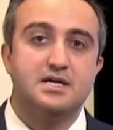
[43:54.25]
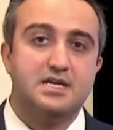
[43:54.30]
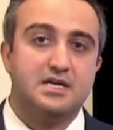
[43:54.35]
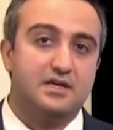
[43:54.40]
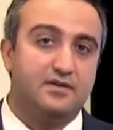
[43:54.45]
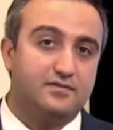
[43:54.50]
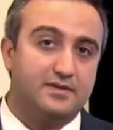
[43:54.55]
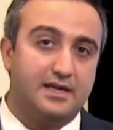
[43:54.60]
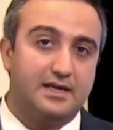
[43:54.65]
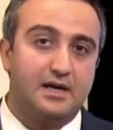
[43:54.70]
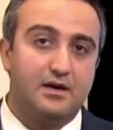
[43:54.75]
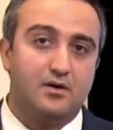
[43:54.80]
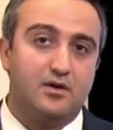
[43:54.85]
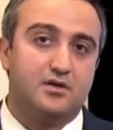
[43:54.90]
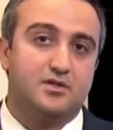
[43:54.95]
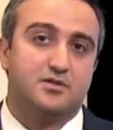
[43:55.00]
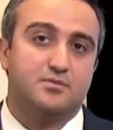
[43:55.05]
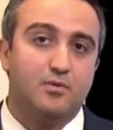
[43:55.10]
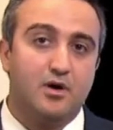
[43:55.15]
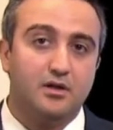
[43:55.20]
If that area
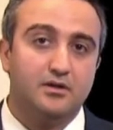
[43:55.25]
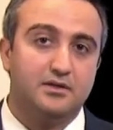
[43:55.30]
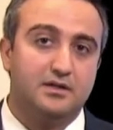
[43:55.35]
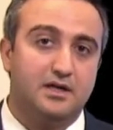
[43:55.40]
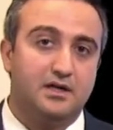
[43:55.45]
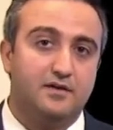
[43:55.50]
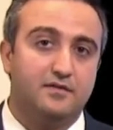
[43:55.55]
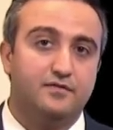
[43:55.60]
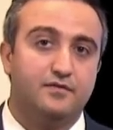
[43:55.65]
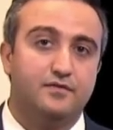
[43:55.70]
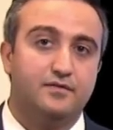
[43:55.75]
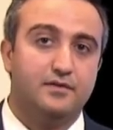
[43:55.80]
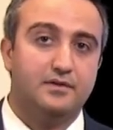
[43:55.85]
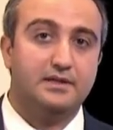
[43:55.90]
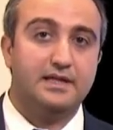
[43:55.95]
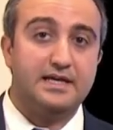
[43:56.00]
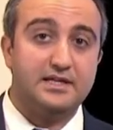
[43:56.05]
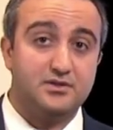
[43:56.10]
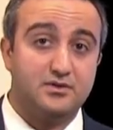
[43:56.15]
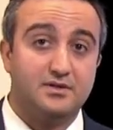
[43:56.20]
is small enough,
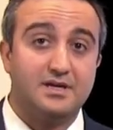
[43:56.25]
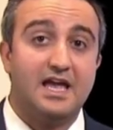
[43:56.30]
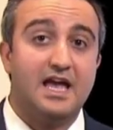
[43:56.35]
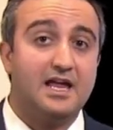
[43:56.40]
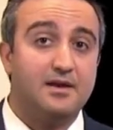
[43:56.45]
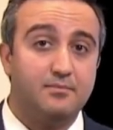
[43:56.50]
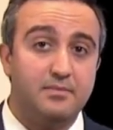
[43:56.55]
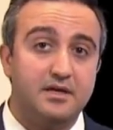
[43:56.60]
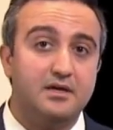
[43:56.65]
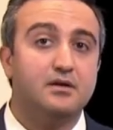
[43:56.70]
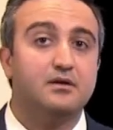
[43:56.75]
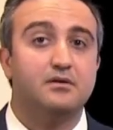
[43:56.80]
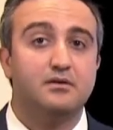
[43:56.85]
laser can be a